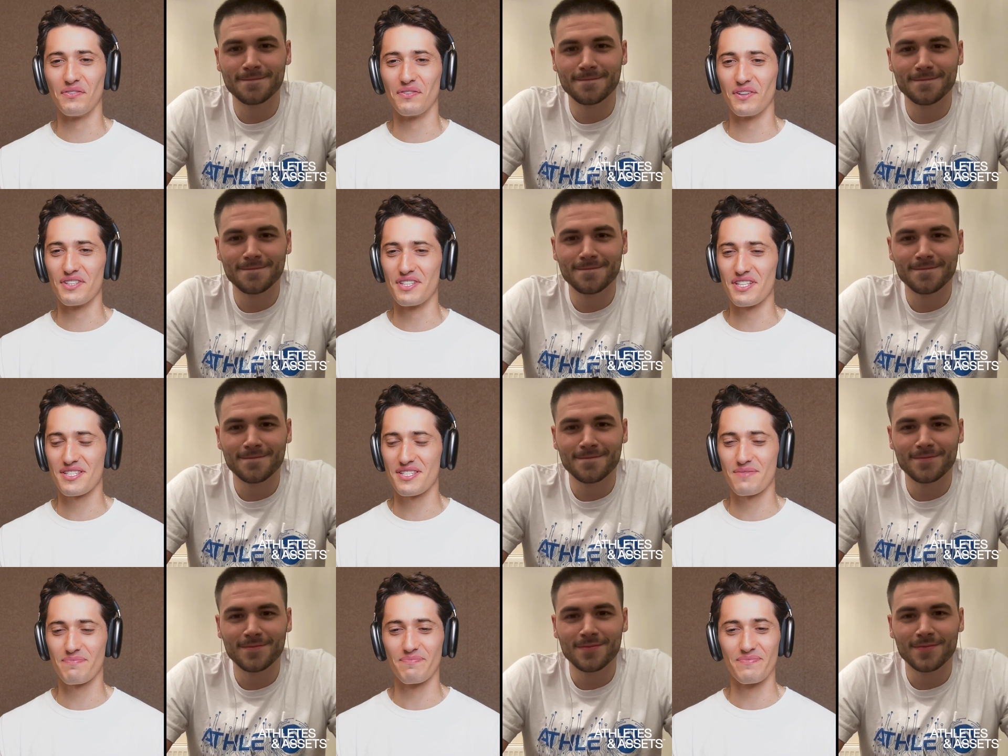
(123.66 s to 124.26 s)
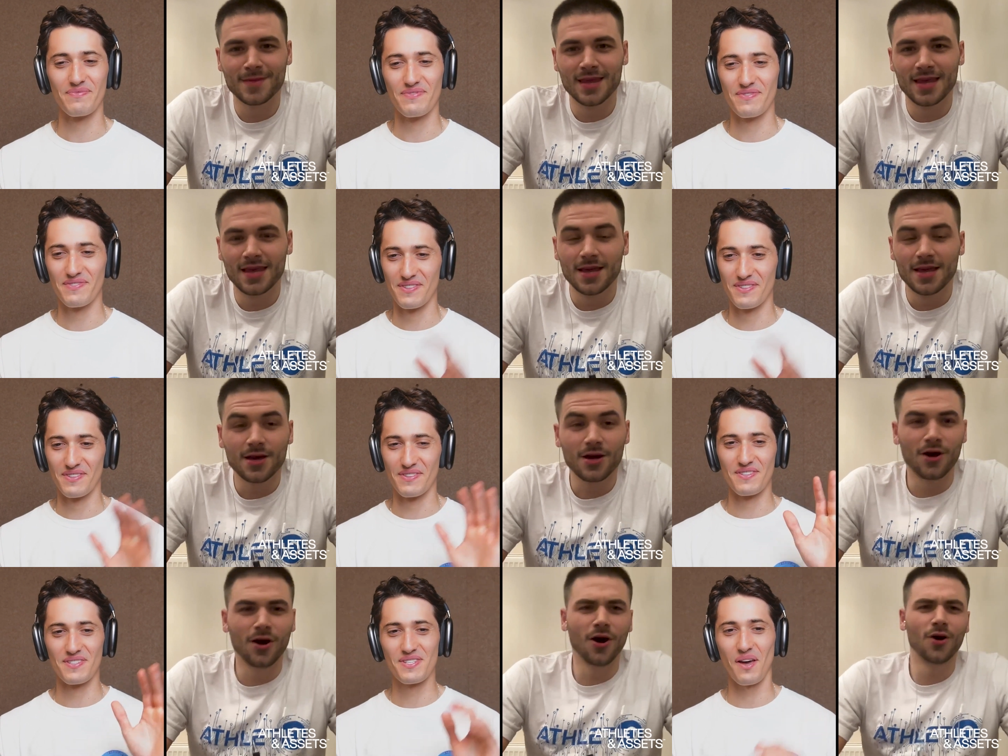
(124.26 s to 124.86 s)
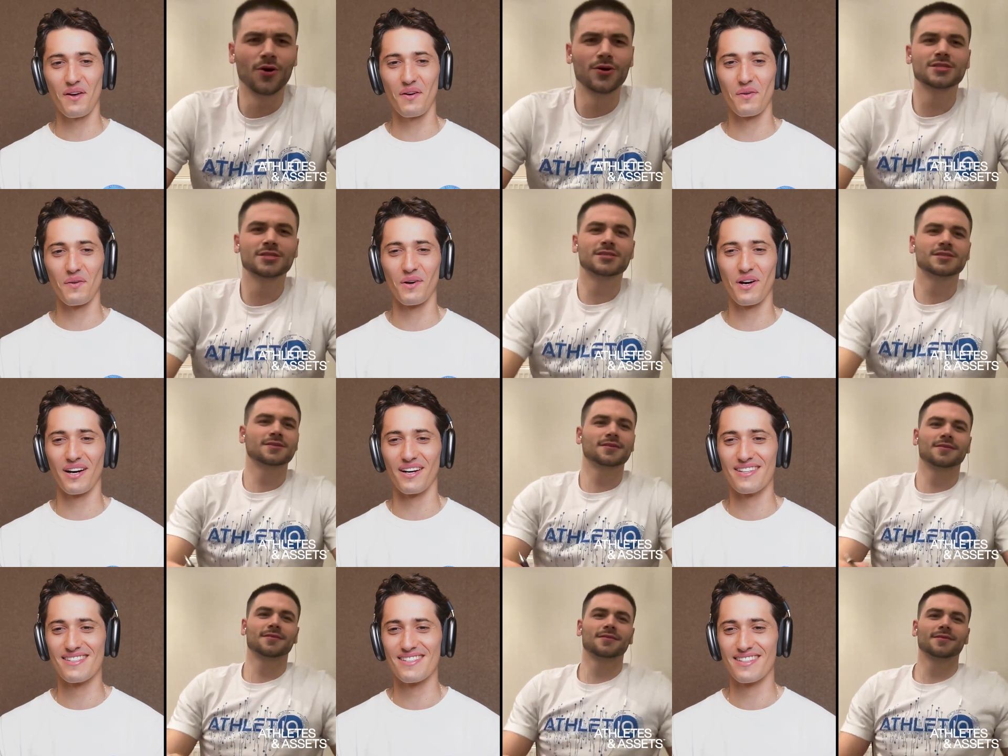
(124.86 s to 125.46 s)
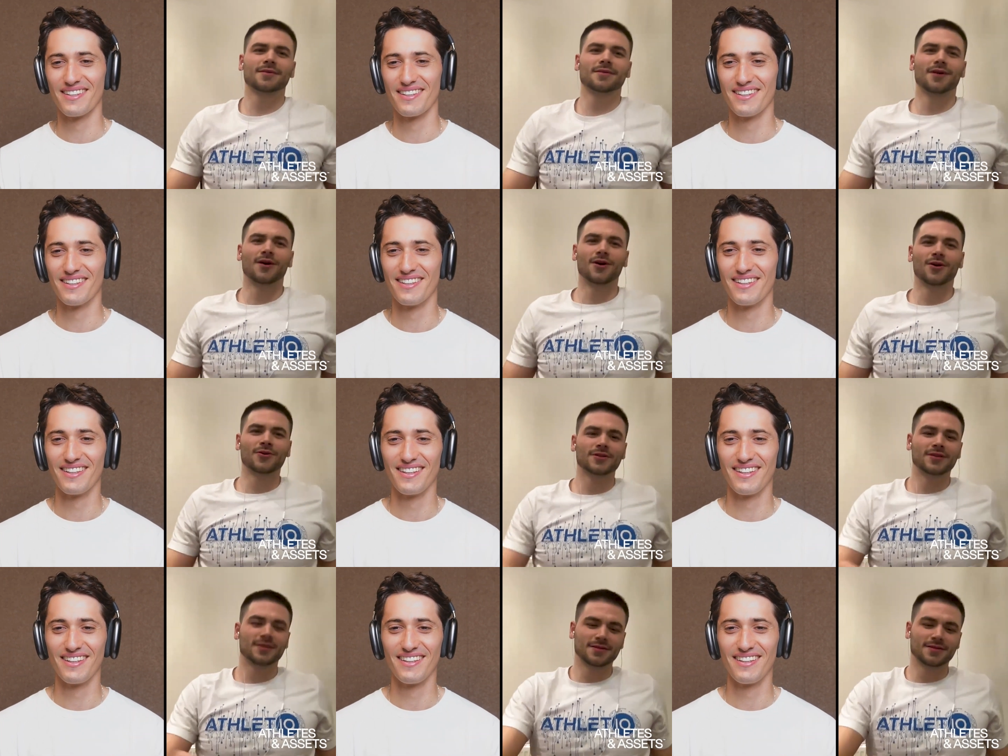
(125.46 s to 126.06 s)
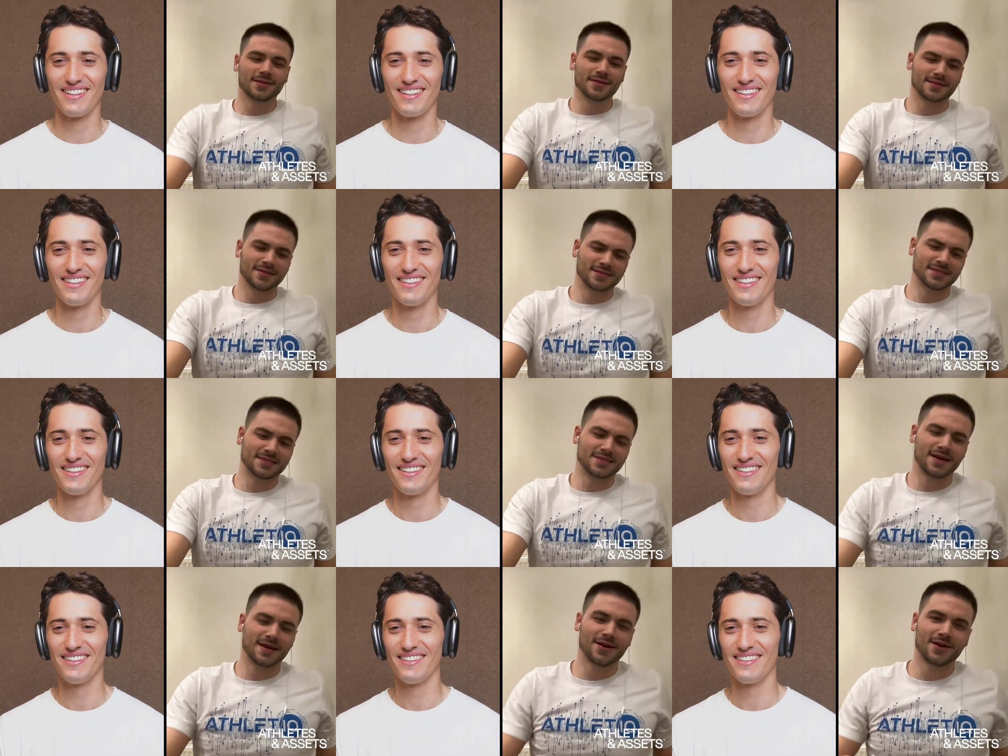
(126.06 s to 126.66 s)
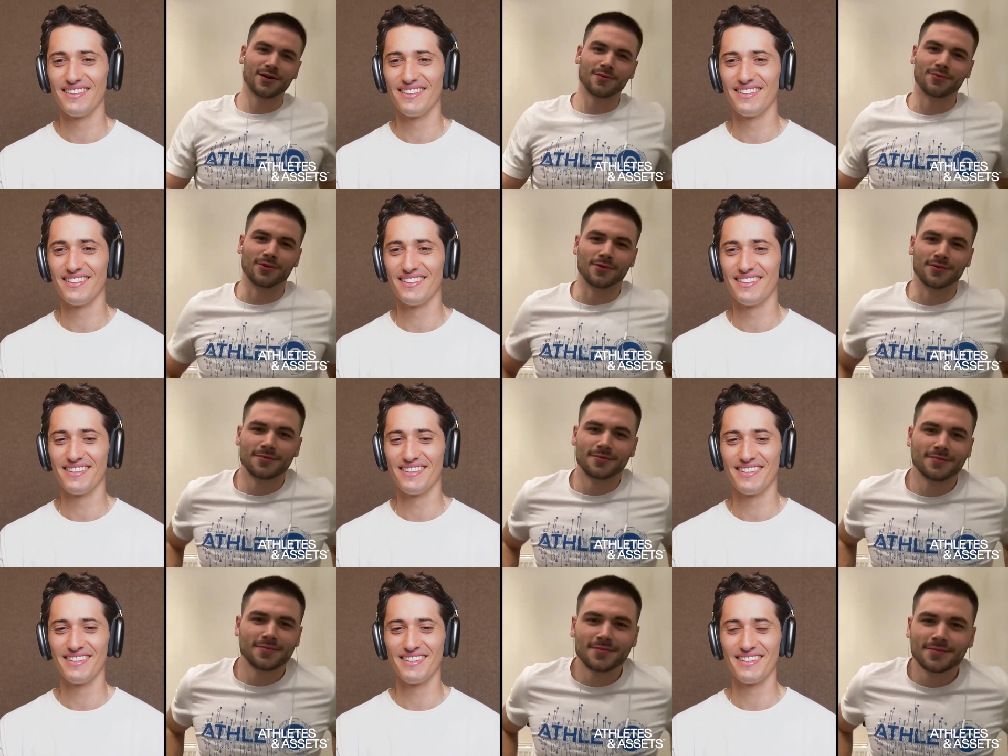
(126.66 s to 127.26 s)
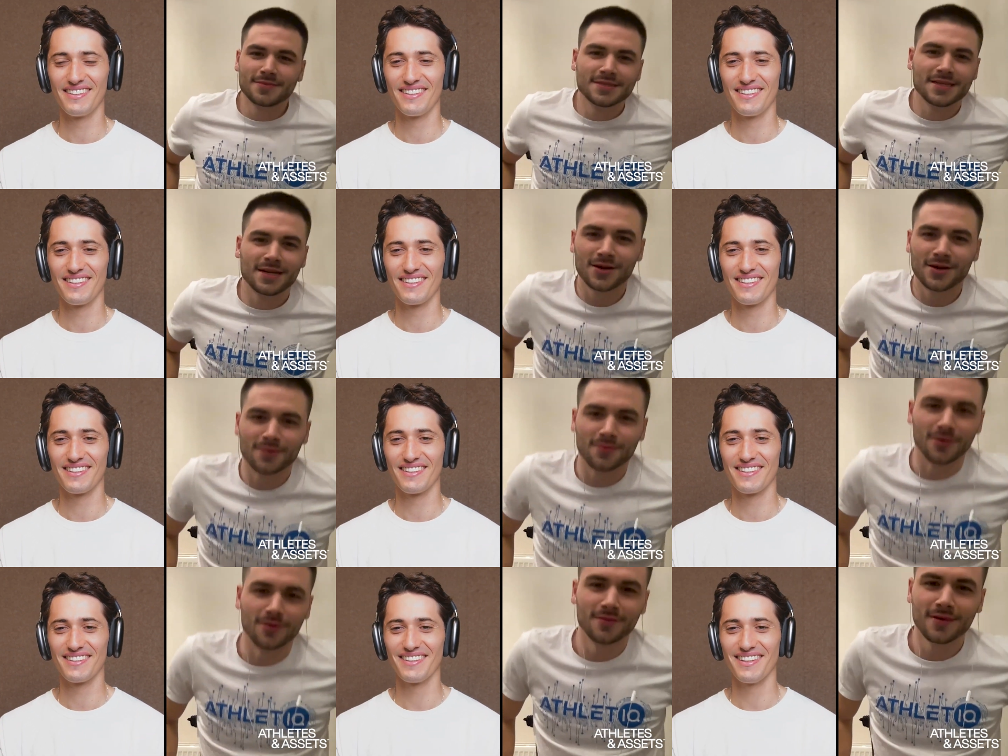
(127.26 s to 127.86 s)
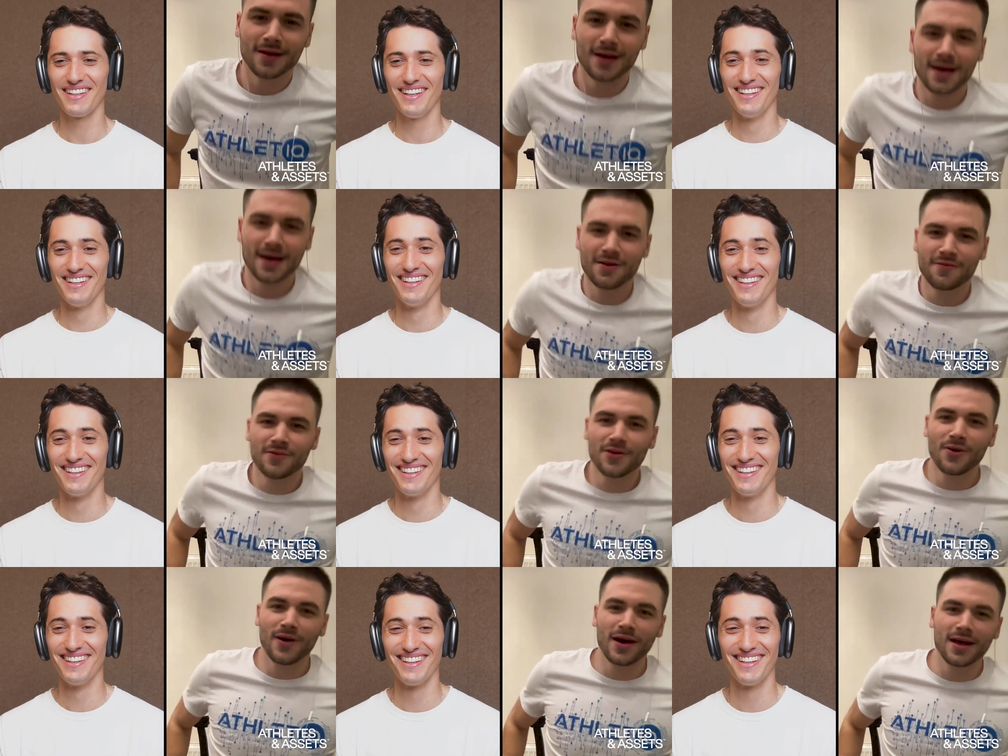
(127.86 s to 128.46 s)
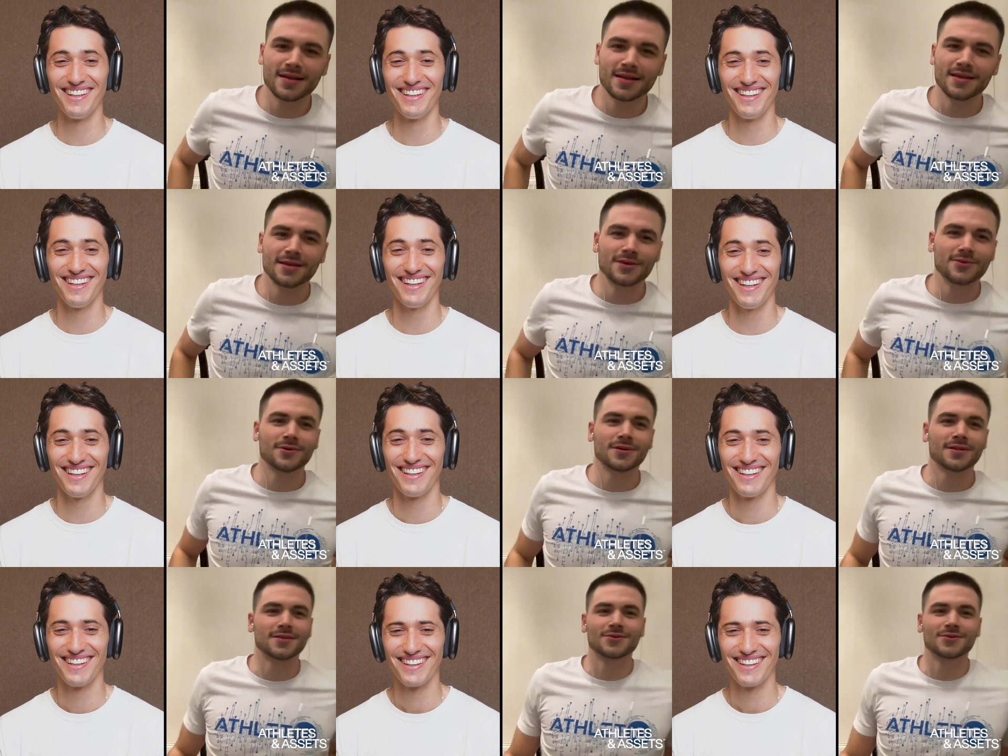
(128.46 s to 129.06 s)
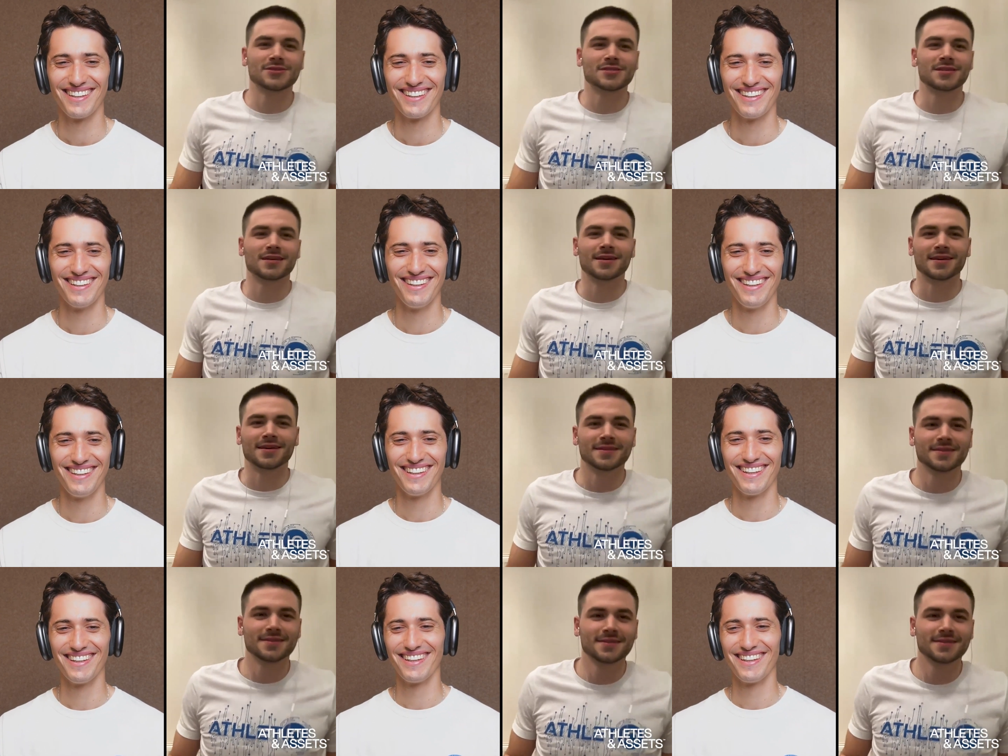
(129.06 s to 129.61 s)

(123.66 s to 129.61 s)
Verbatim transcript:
Speaker 1: for just solid oh, words.
Speaker 2: Oh, it's terrible. Terrible. I have no idea what they're saying.